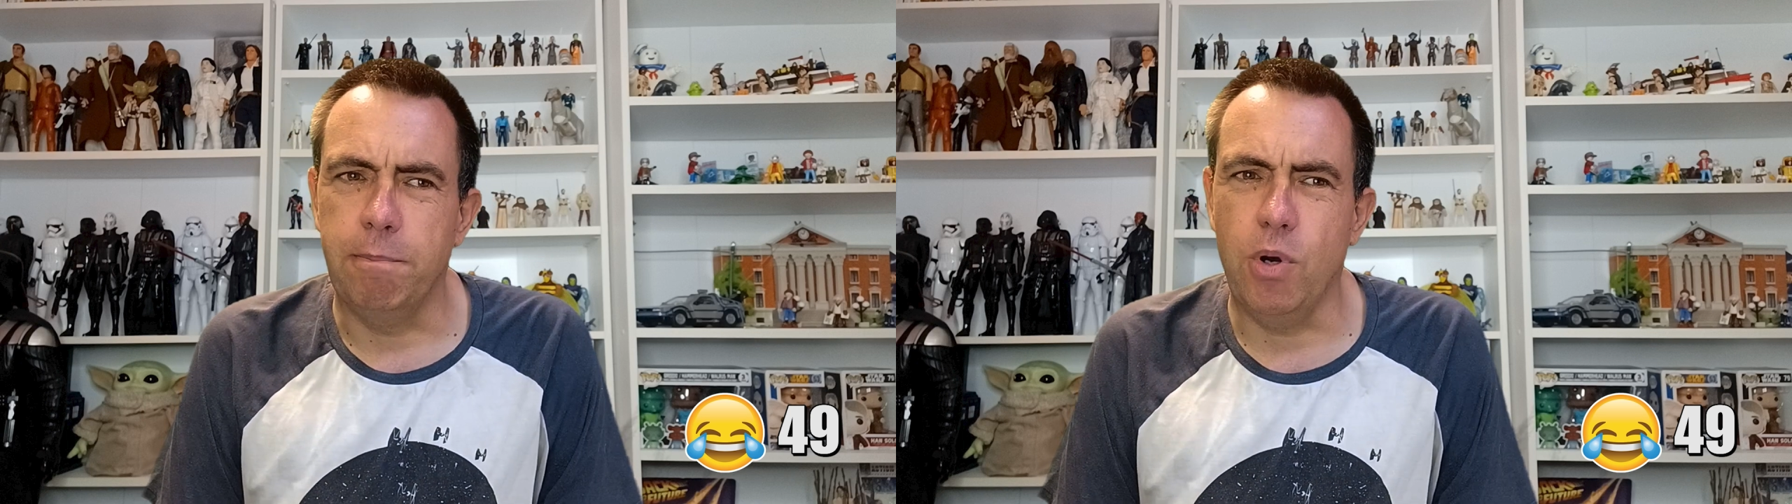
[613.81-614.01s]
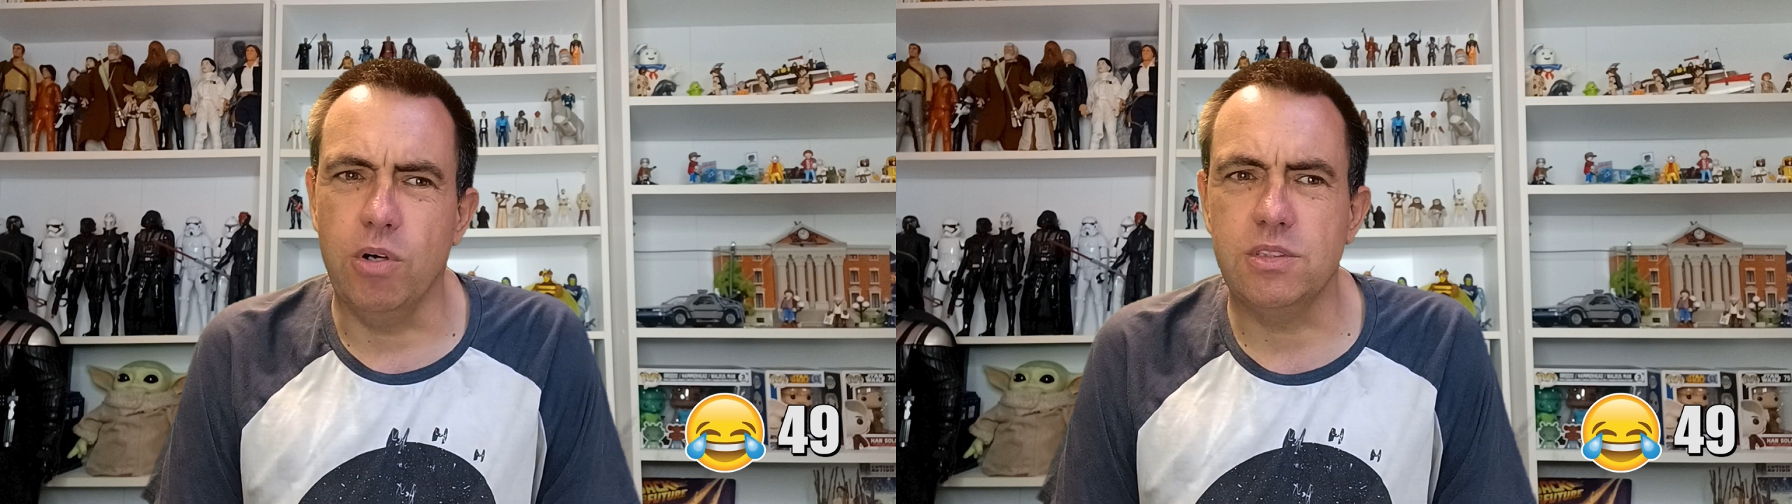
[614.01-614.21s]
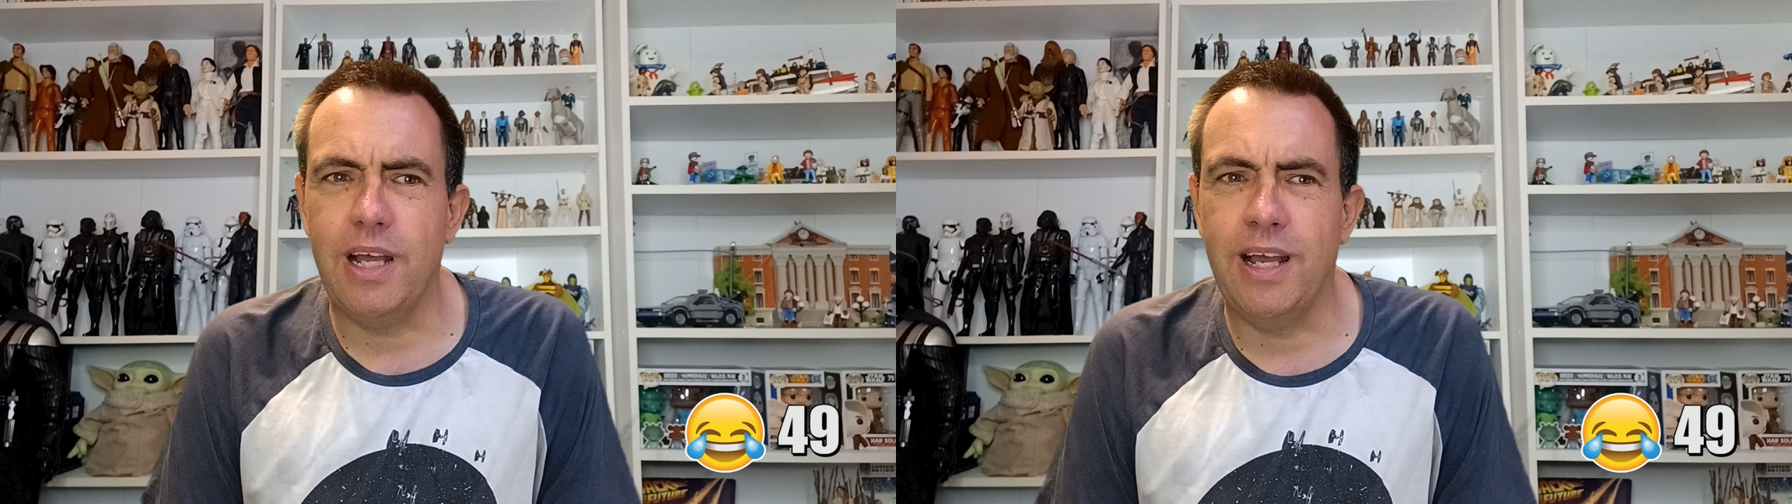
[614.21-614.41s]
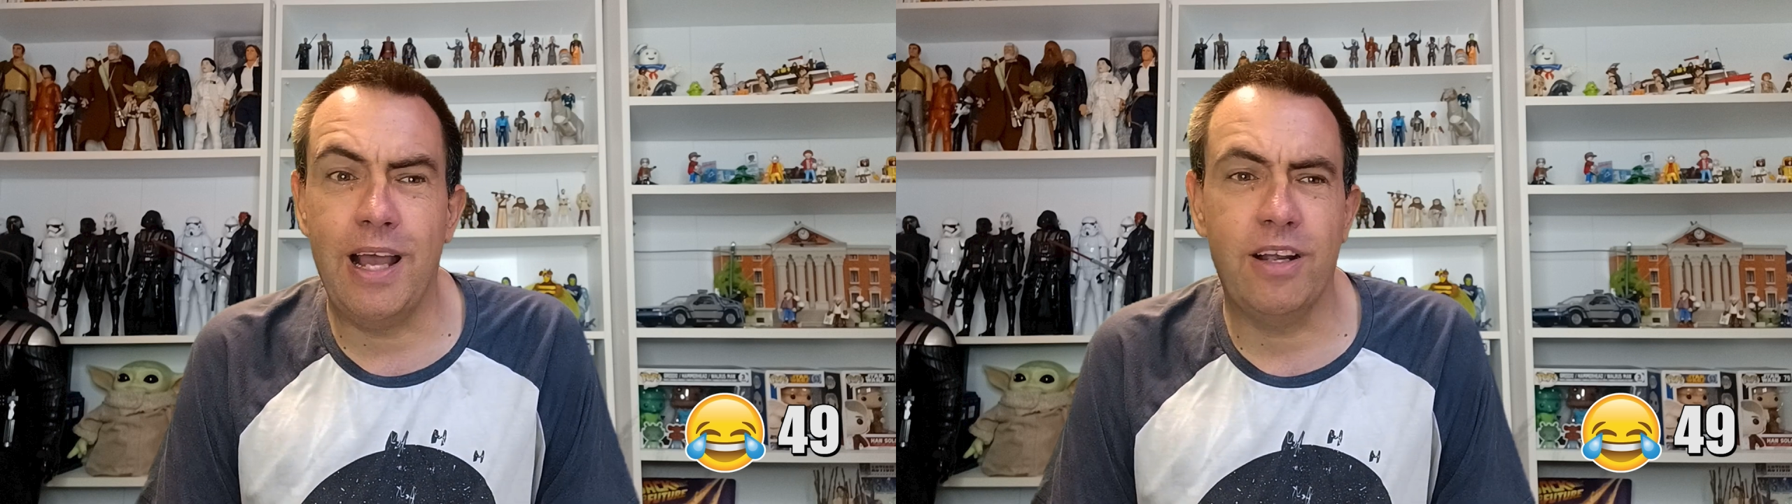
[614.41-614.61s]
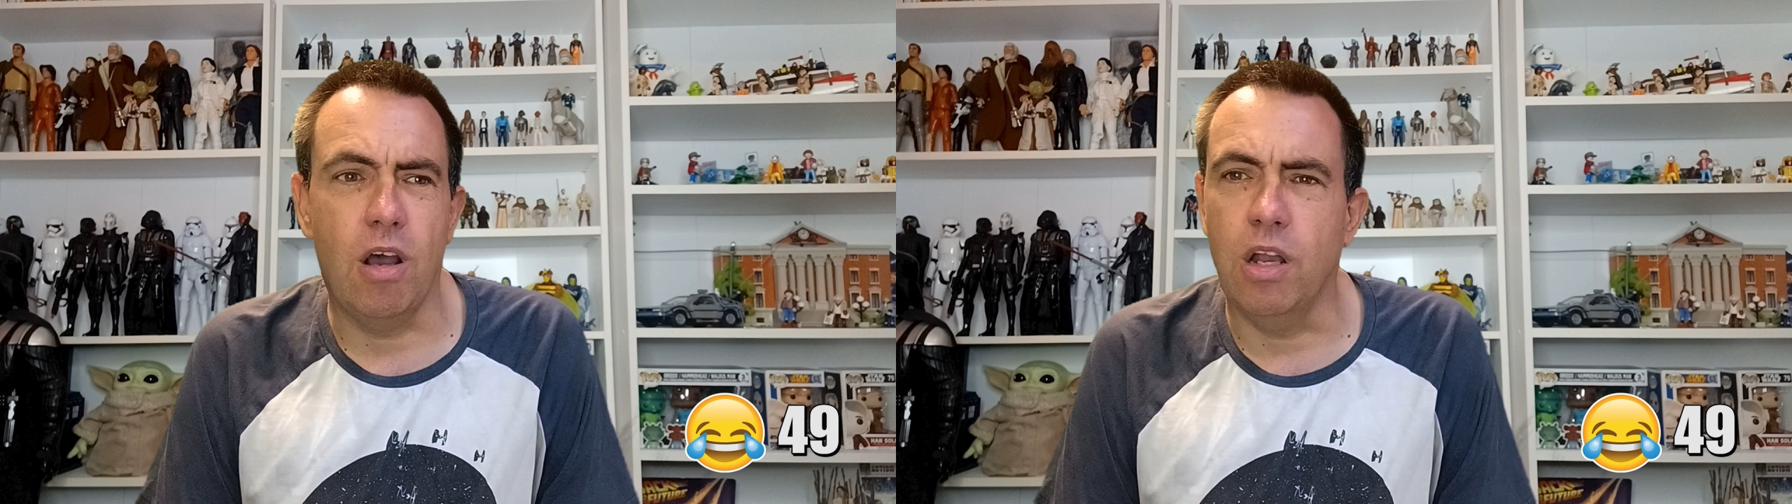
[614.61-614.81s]
But
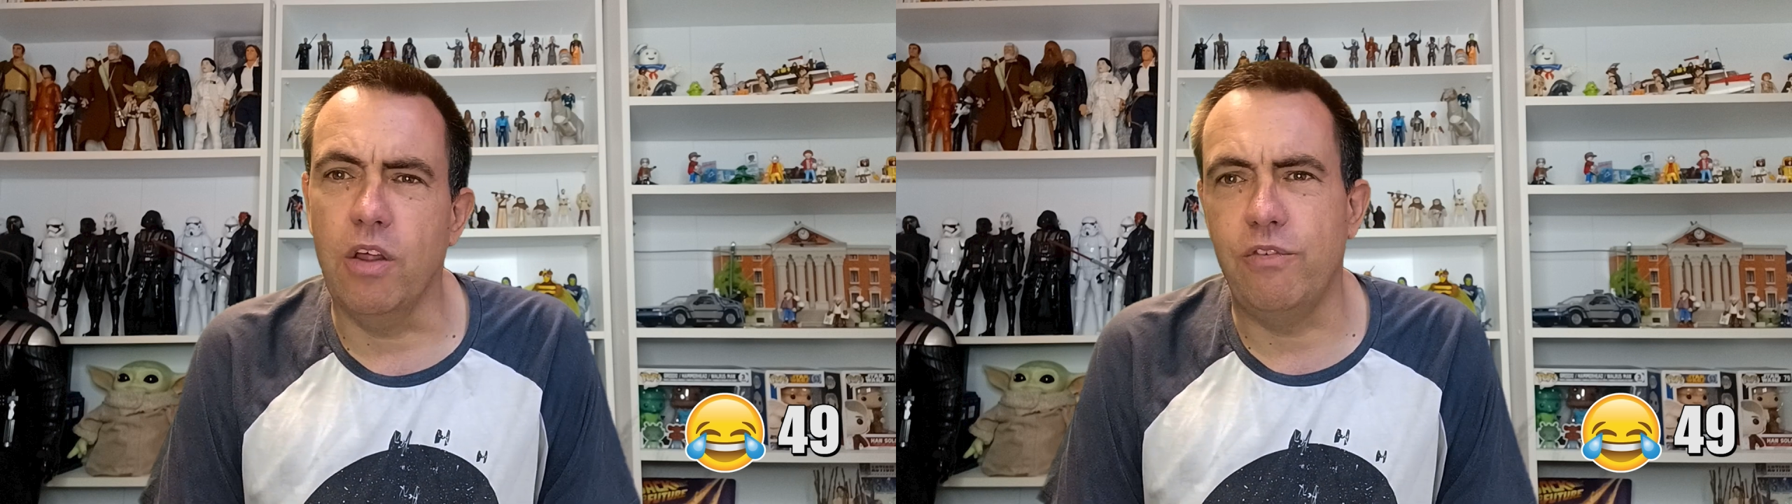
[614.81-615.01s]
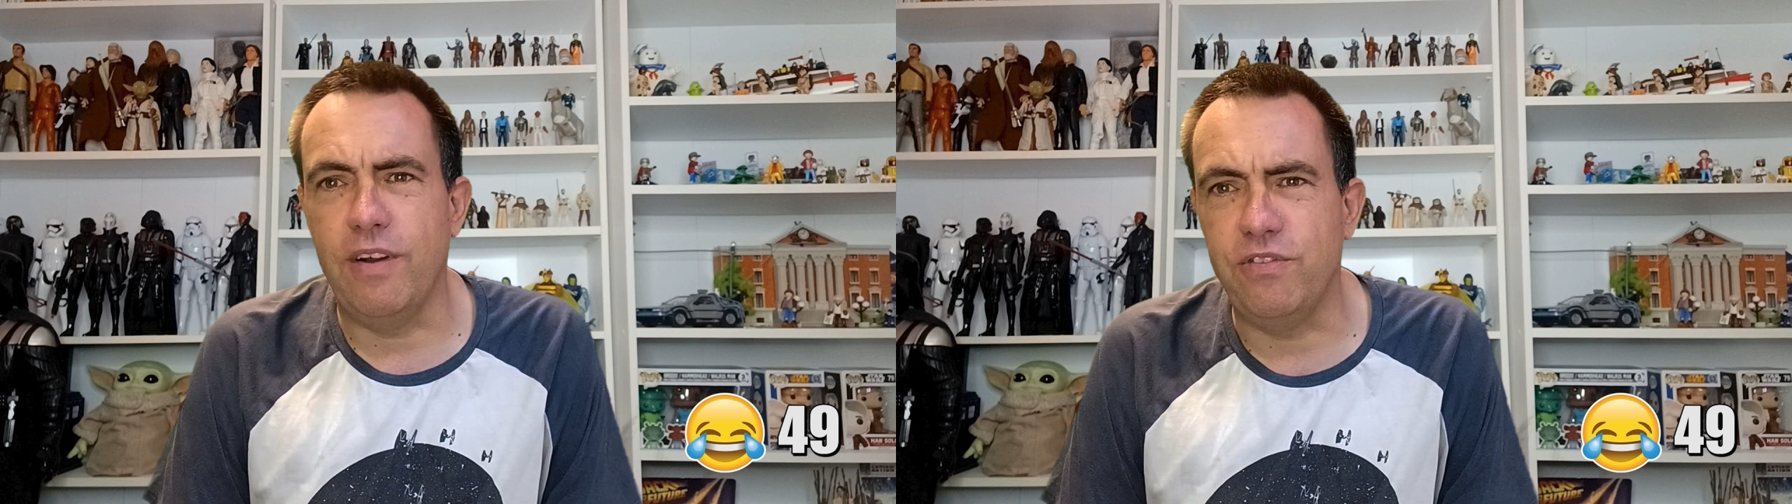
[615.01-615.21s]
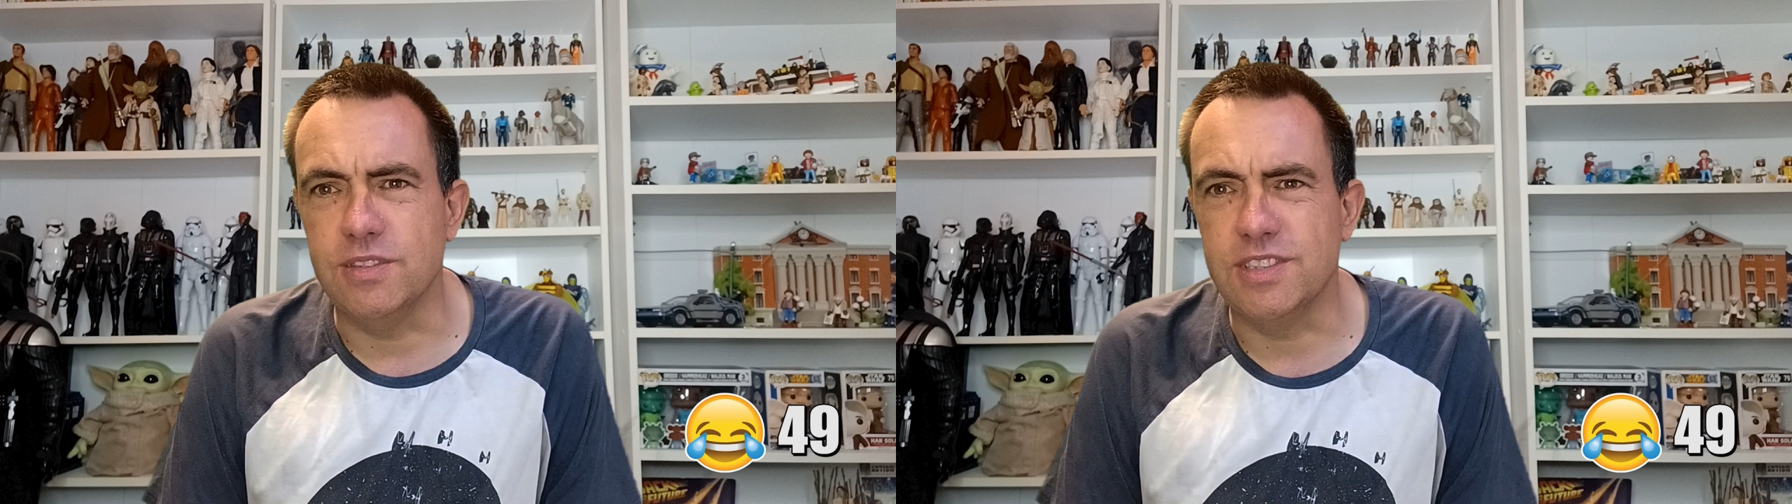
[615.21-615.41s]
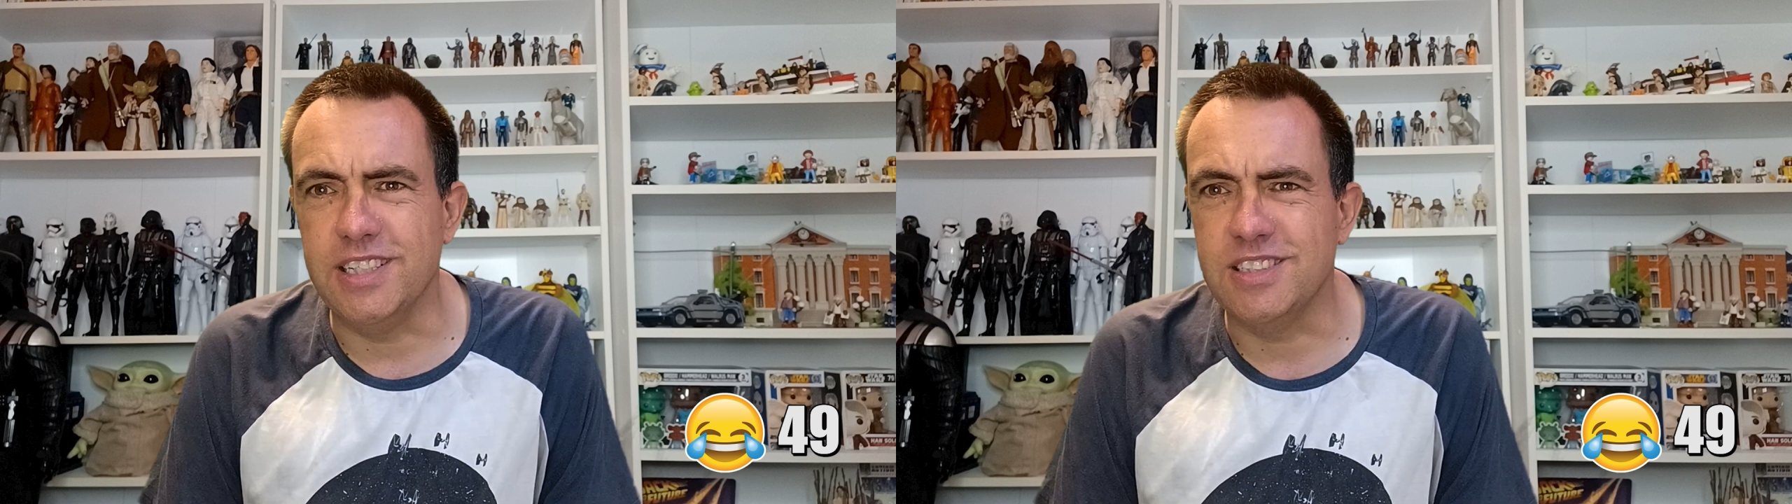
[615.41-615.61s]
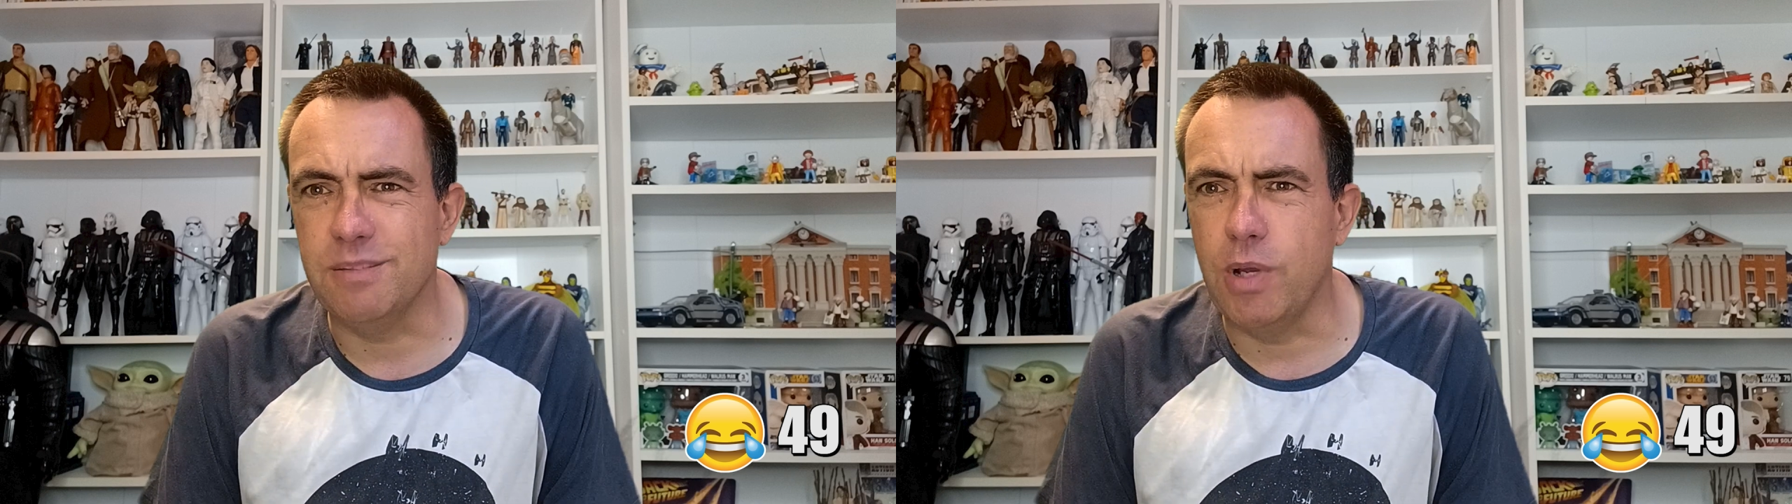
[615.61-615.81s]
I got a lot of the references.